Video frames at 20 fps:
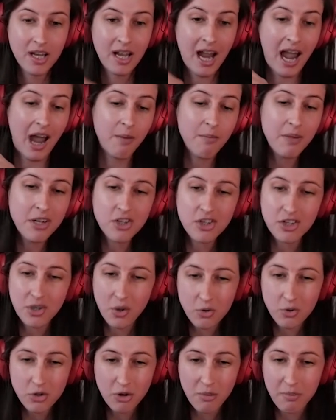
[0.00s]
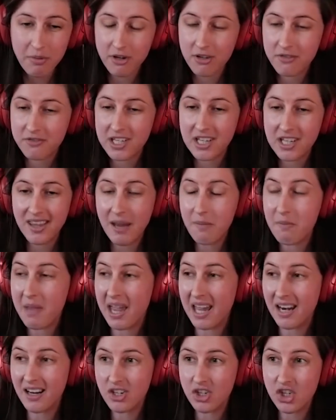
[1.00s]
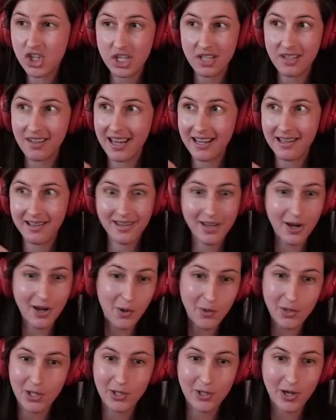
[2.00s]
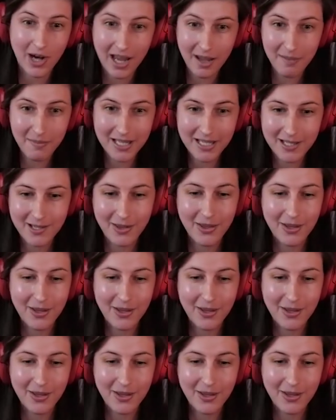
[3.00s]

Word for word: How much social proof did they manage to like, you know, cram into